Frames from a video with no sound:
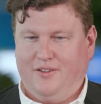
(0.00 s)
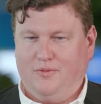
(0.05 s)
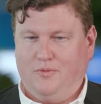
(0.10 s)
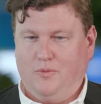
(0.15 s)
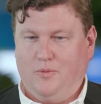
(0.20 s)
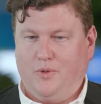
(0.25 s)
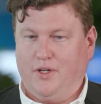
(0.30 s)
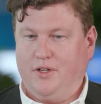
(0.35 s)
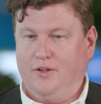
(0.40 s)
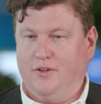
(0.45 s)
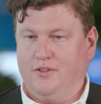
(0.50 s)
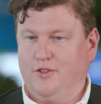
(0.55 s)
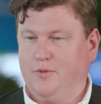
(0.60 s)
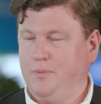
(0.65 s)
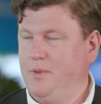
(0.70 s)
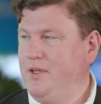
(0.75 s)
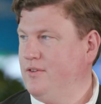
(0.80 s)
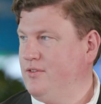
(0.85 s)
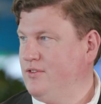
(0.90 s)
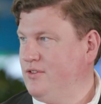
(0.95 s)
working on
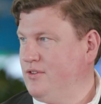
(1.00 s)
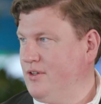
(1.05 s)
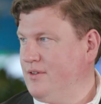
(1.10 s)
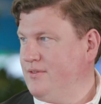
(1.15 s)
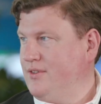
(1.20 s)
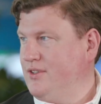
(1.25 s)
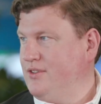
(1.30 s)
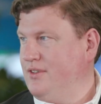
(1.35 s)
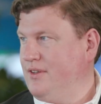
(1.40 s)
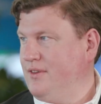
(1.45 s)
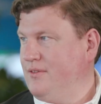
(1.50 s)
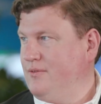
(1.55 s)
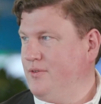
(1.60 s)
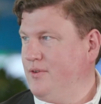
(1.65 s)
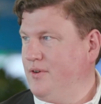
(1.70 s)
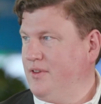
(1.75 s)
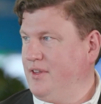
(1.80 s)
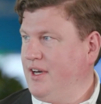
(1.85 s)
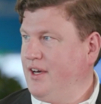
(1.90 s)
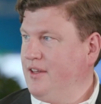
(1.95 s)
speed of service, and
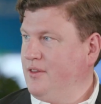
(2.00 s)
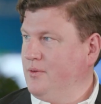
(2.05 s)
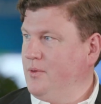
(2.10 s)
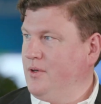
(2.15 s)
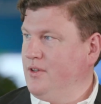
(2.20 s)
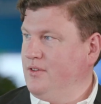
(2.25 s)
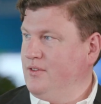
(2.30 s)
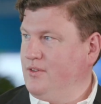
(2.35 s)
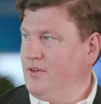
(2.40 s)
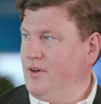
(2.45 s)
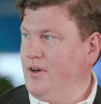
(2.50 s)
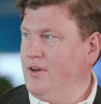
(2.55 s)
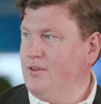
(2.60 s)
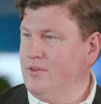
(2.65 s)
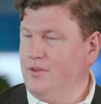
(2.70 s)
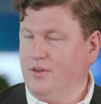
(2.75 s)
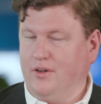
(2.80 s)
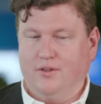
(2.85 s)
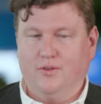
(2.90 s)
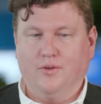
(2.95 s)
for the other ones
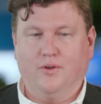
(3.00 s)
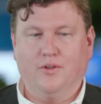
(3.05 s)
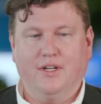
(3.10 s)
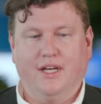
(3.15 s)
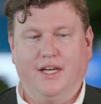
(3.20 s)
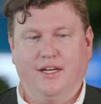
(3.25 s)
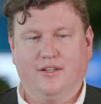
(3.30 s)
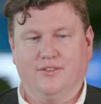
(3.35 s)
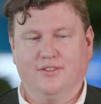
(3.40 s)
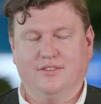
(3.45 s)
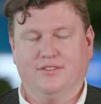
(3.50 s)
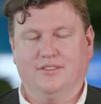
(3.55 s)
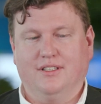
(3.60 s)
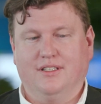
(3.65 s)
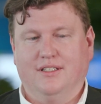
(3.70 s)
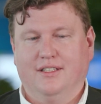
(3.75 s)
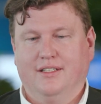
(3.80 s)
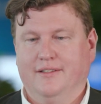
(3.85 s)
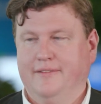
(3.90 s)
on order accuracy.